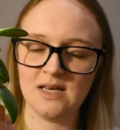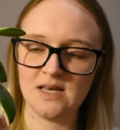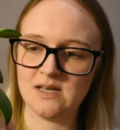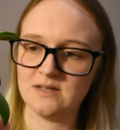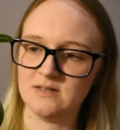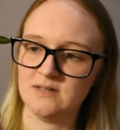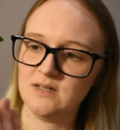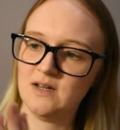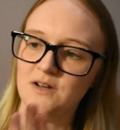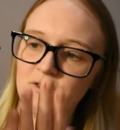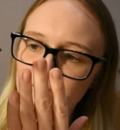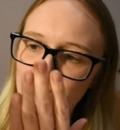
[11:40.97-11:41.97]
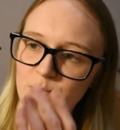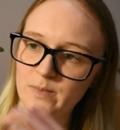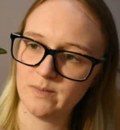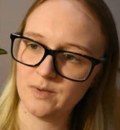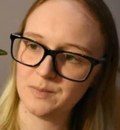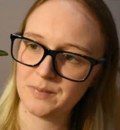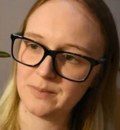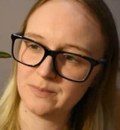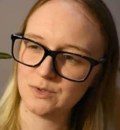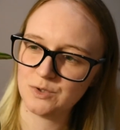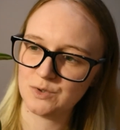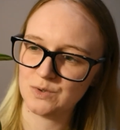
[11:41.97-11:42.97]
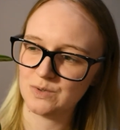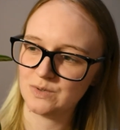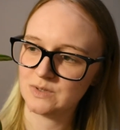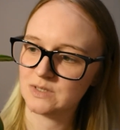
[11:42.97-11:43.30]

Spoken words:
in to kind of prop him up, I'm not sure.